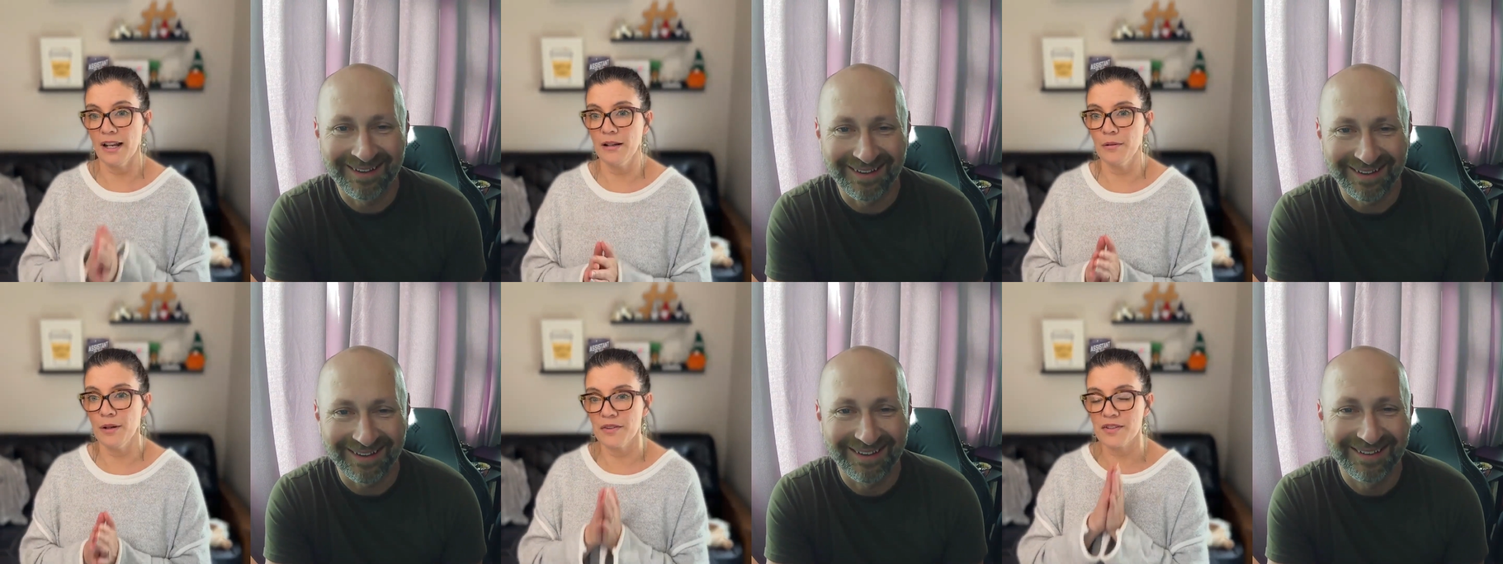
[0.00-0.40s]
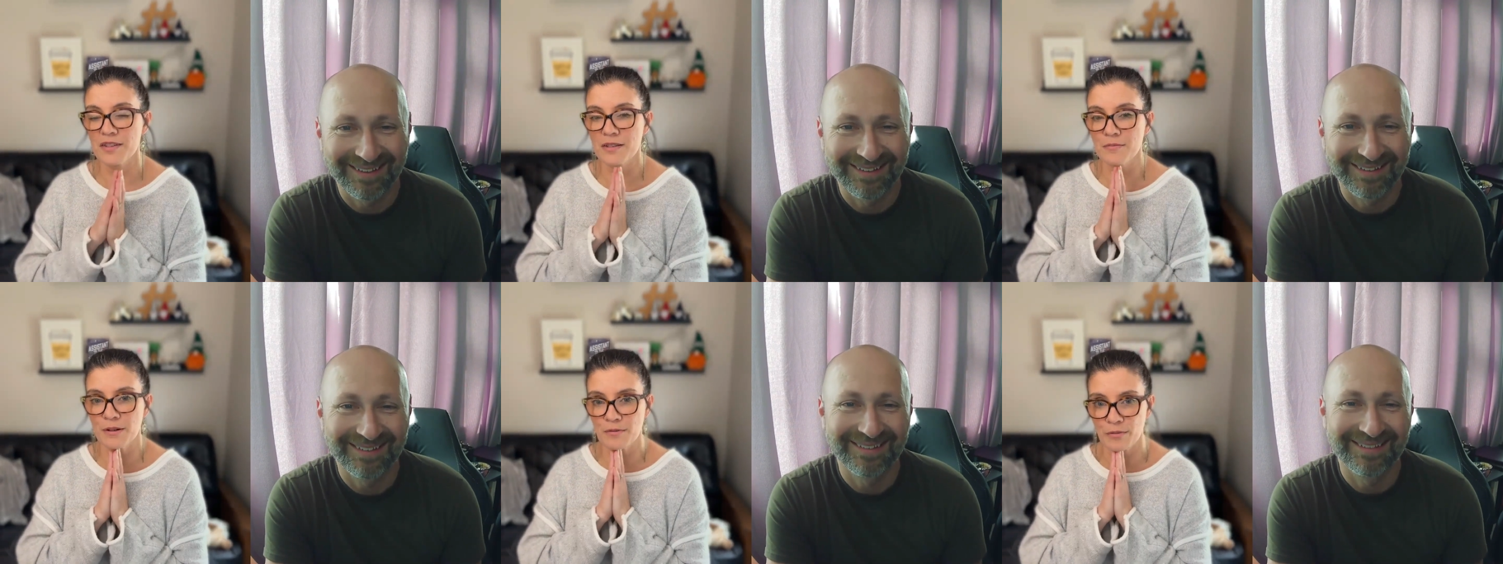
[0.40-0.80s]
Speaker 1: anyway, this
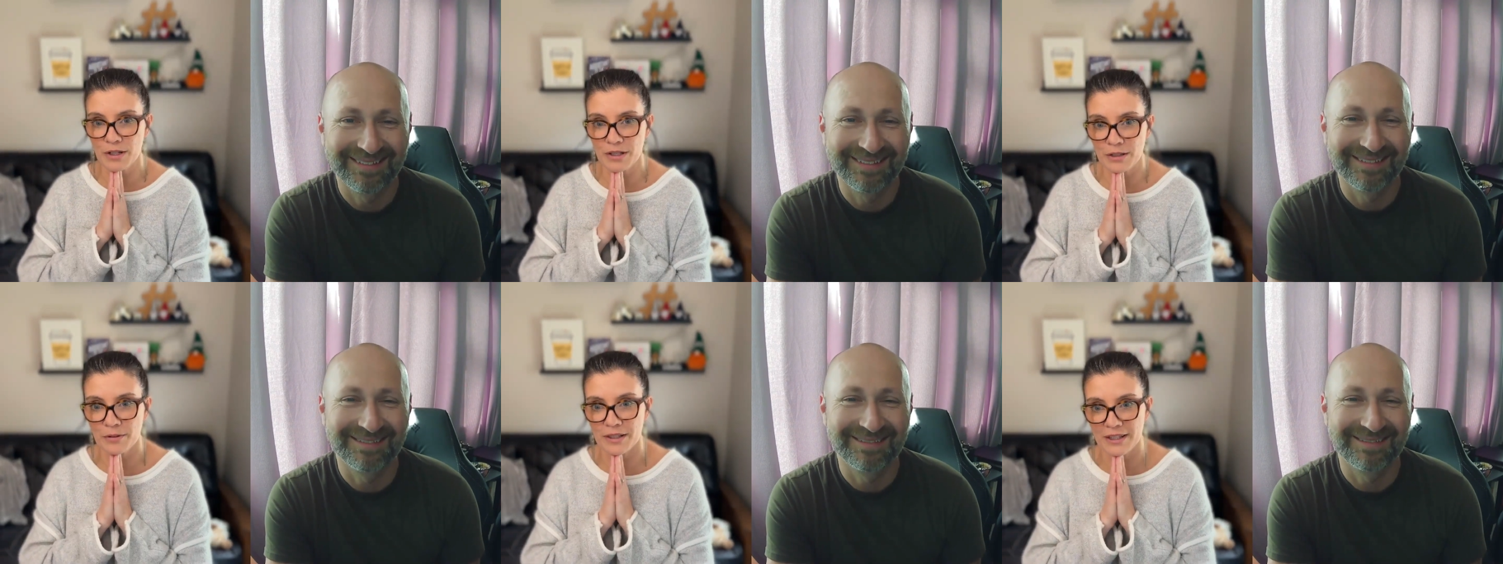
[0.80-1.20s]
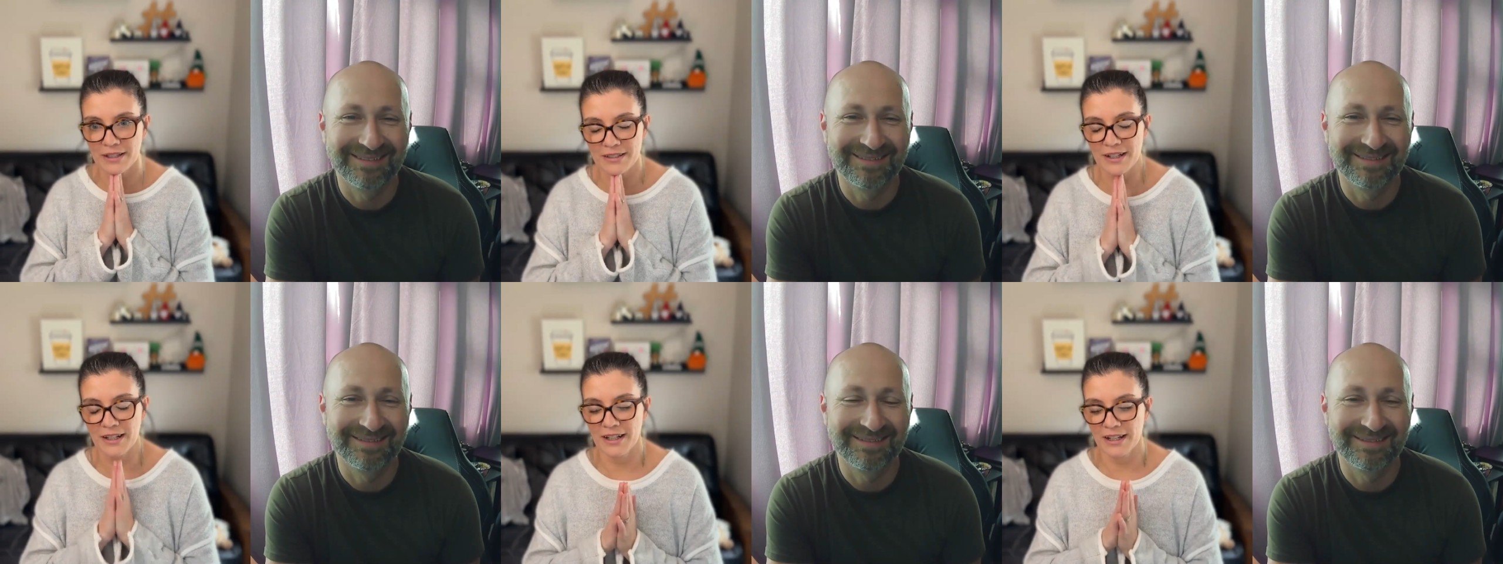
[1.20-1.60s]
has been really, really
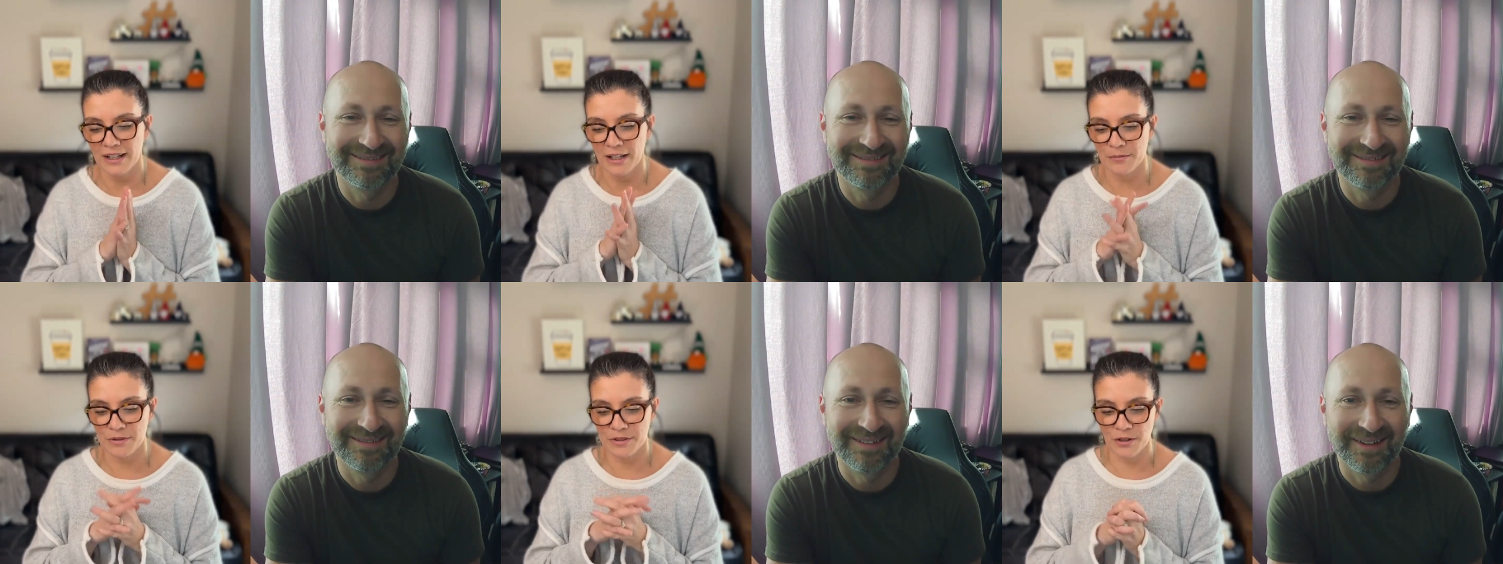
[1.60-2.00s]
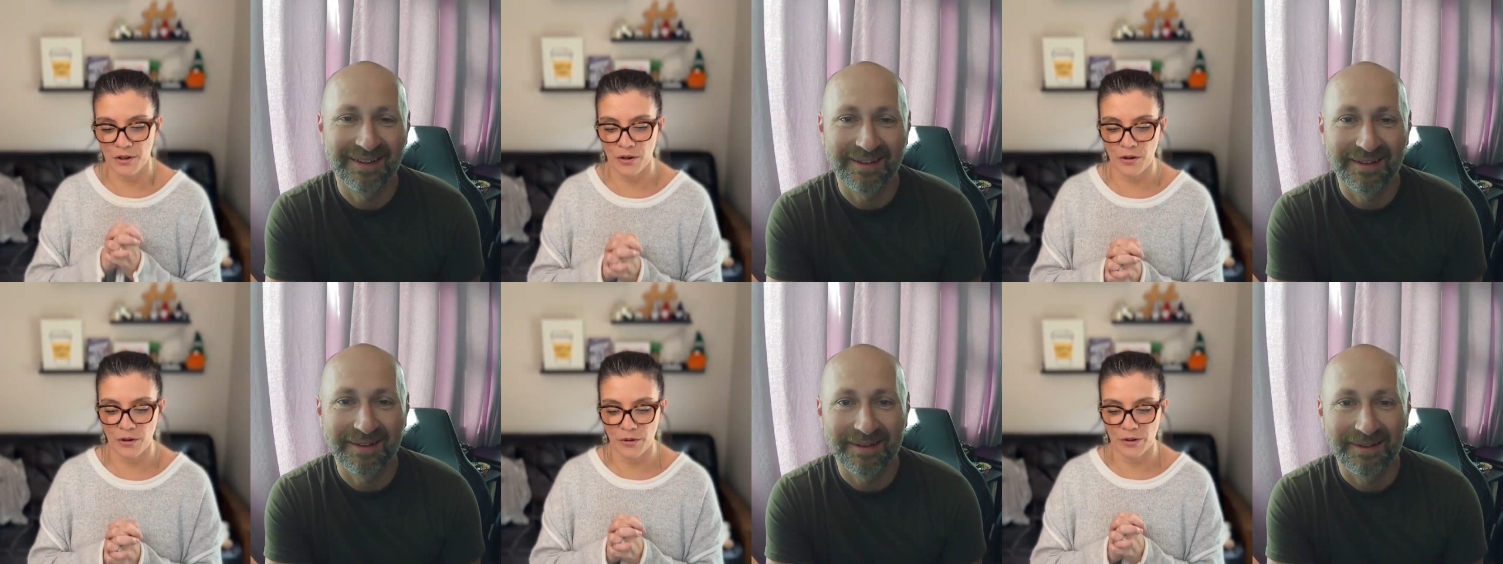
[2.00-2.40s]
exciting. I'm
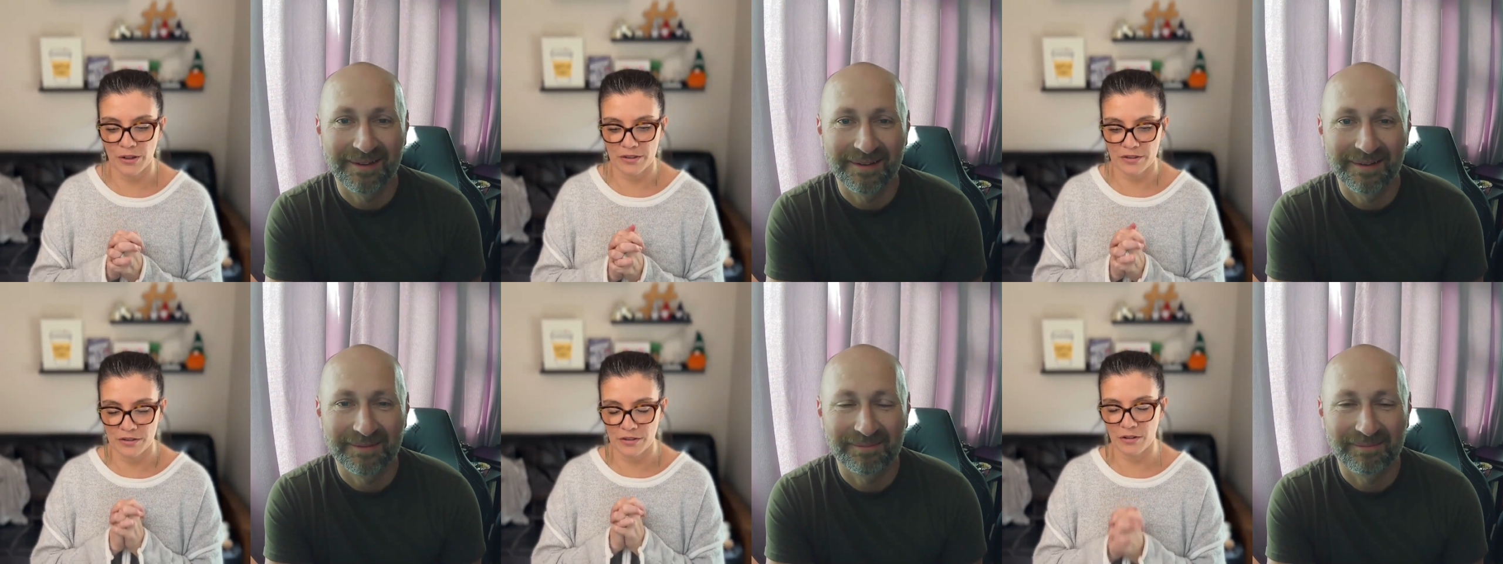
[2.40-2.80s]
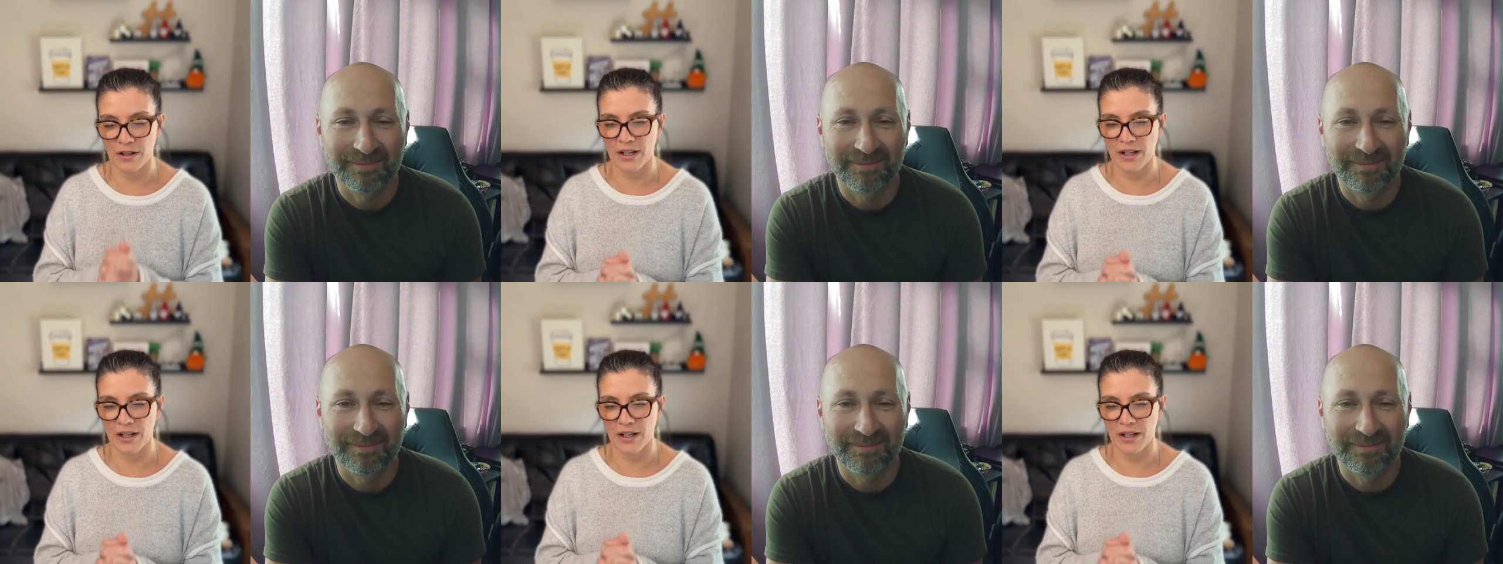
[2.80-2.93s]
so, so